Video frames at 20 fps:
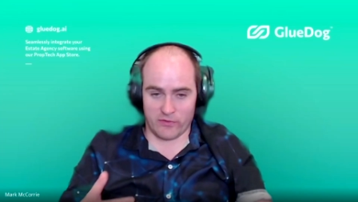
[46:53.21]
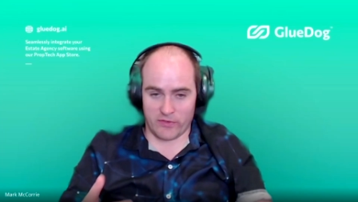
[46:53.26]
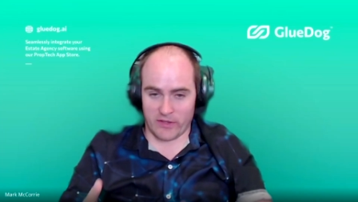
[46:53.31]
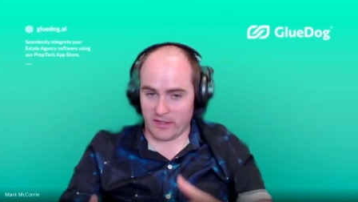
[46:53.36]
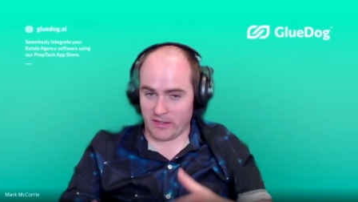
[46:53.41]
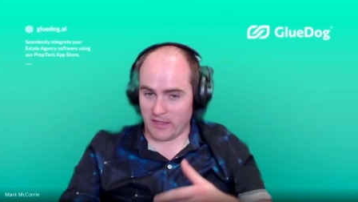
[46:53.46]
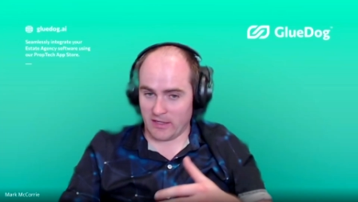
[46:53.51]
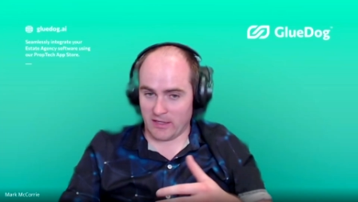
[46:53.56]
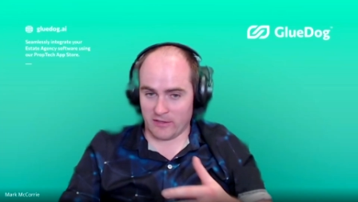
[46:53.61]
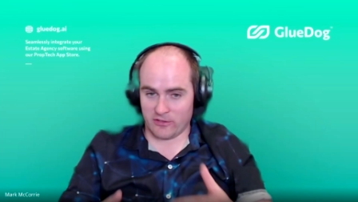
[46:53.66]
that
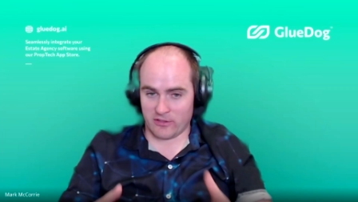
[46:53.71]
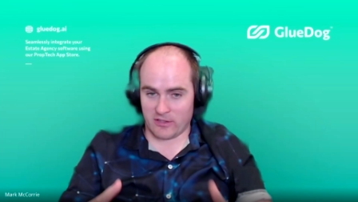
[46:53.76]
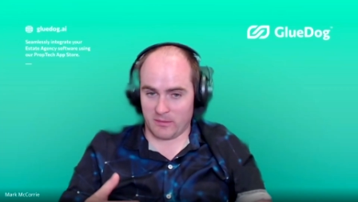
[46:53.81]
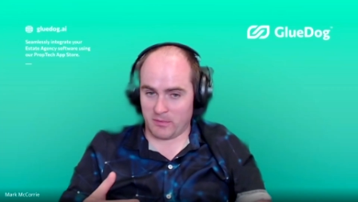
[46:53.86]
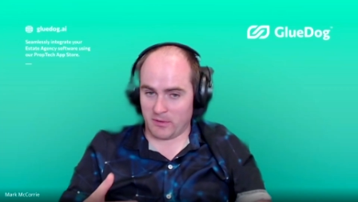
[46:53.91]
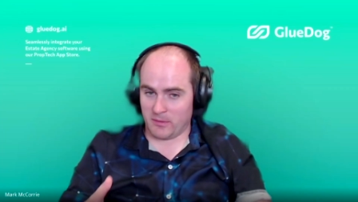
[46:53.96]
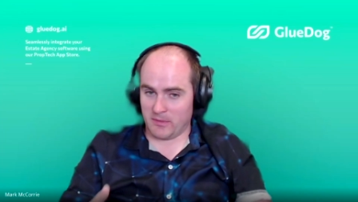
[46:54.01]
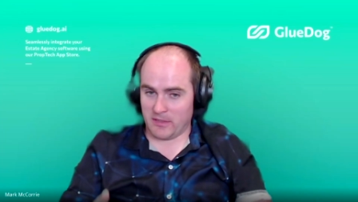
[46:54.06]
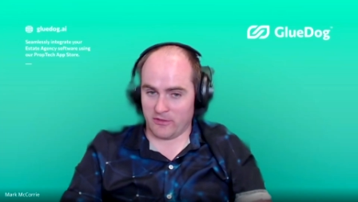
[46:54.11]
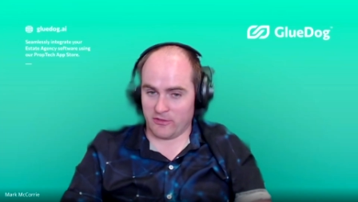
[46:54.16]
in the last
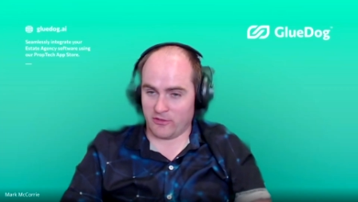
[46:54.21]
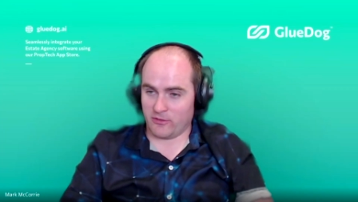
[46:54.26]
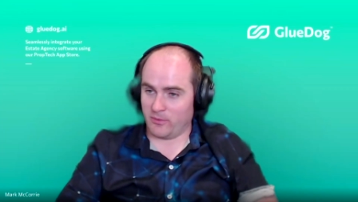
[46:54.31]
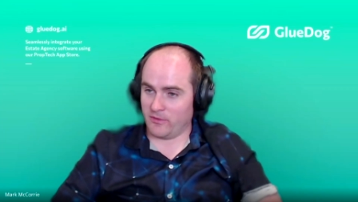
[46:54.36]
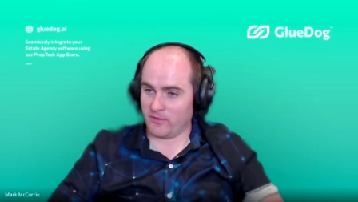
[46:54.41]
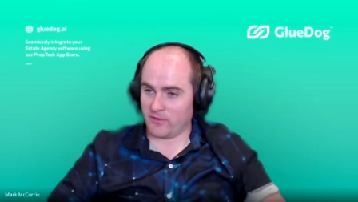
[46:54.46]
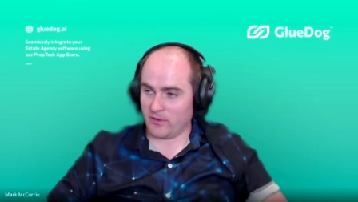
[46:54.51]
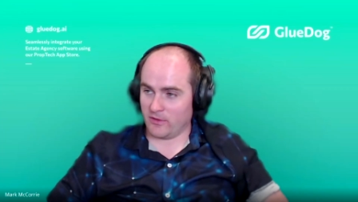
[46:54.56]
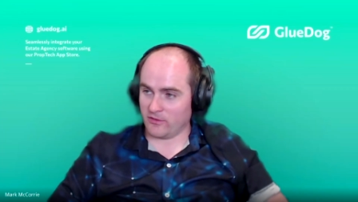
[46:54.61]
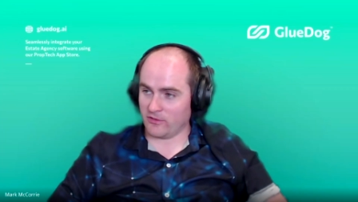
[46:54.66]
couple of months.
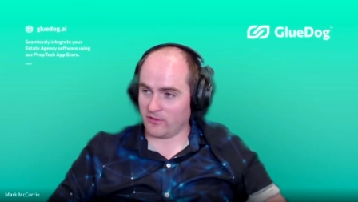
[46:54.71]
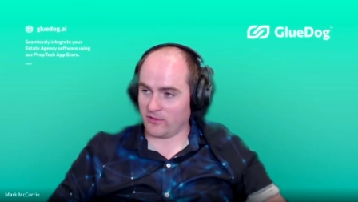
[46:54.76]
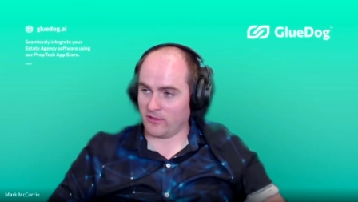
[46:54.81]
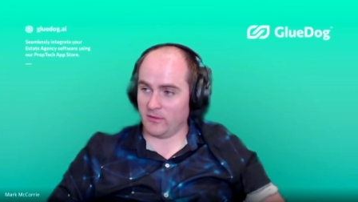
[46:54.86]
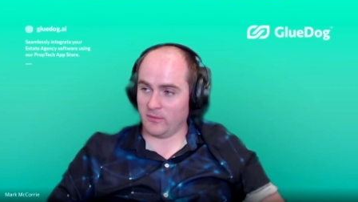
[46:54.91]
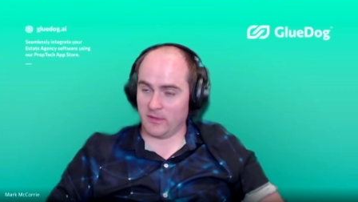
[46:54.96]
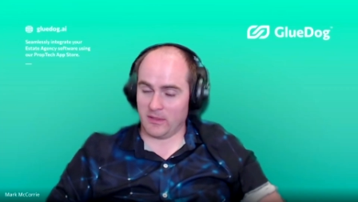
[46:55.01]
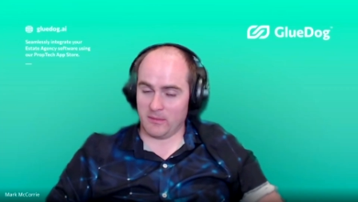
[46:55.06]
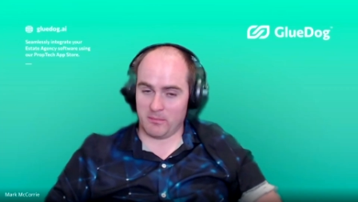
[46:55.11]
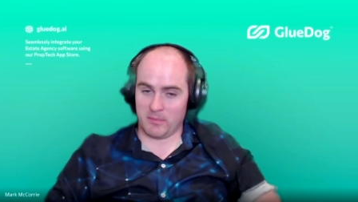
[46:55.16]
We've got so
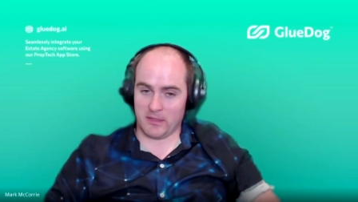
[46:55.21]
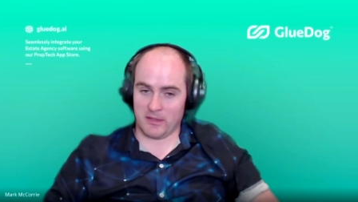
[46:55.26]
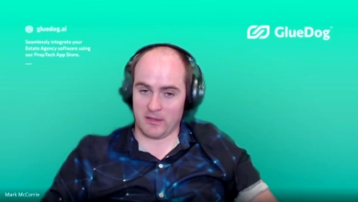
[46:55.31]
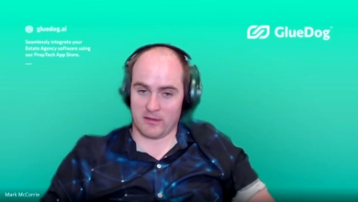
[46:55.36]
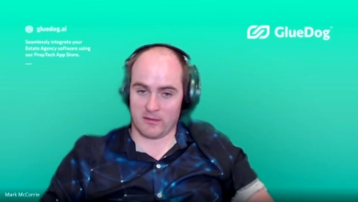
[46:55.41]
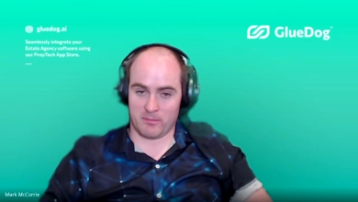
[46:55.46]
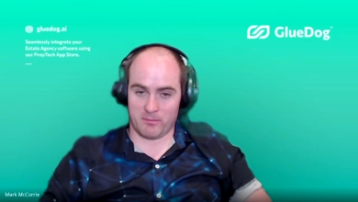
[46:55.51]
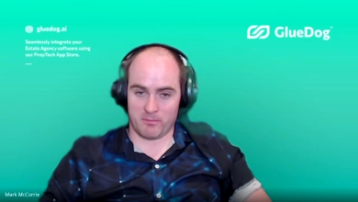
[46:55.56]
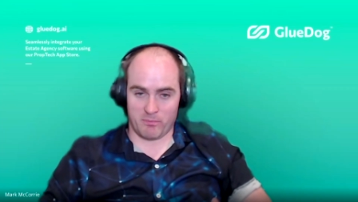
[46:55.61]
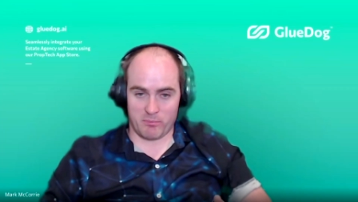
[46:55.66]
many big